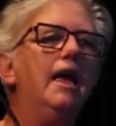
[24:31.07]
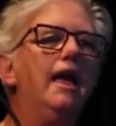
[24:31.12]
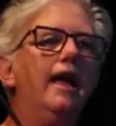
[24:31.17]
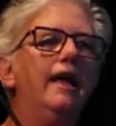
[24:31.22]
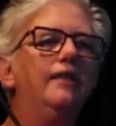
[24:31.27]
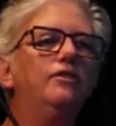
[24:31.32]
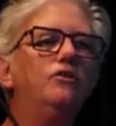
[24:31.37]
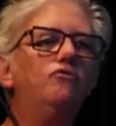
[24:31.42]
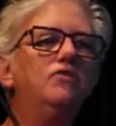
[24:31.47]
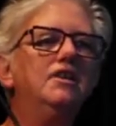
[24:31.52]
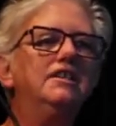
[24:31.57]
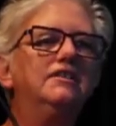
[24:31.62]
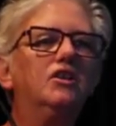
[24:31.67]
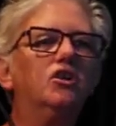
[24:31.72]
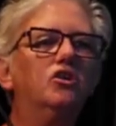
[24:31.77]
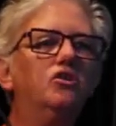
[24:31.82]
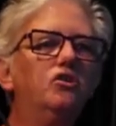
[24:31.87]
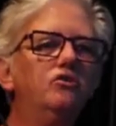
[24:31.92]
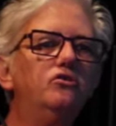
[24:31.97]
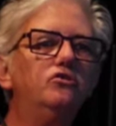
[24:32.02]
And the
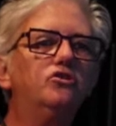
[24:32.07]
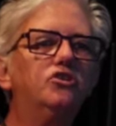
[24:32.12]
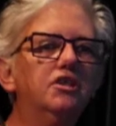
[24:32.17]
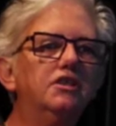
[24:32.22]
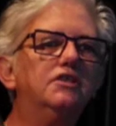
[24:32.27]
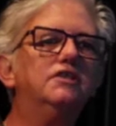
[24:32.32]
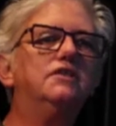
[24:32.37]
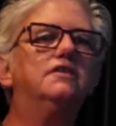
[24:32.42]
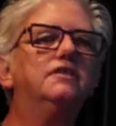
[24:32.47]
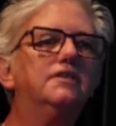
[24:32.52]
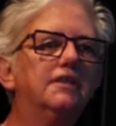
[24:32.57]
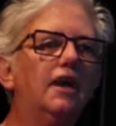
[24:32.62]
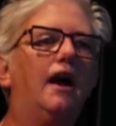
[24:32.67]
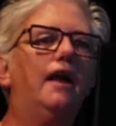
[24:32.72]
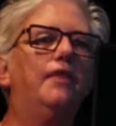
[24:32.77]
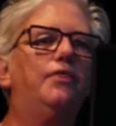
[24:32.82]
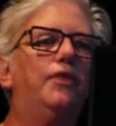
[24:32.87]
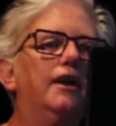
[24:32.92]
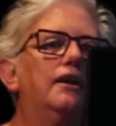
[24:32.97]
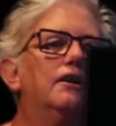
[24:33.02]
resolutions, I
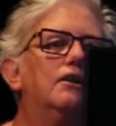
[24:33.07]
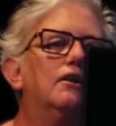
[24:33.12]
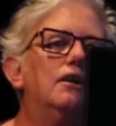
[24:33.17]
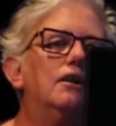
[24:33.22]
think,